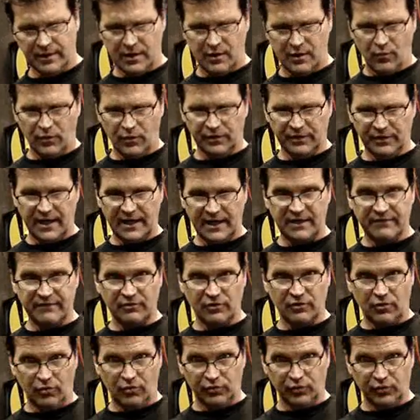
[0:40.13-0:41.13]
Will not even
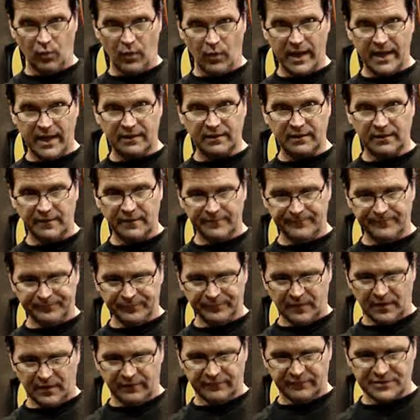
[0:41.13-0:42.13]
hold the weight
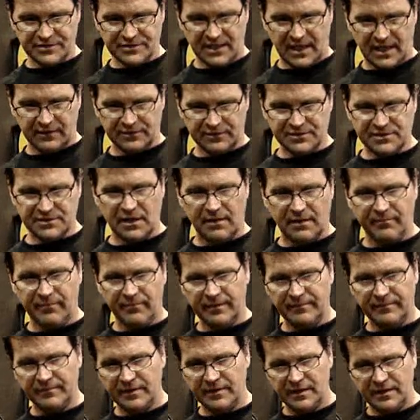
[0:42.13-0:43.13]
of the stainless up,
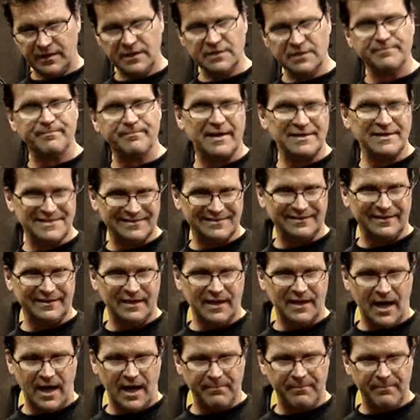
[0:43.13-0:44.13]
but it's basically
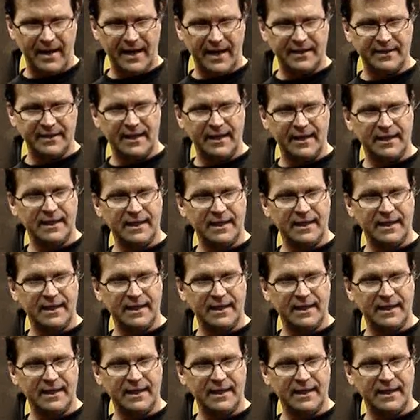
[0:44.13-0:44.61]
non-magnetic.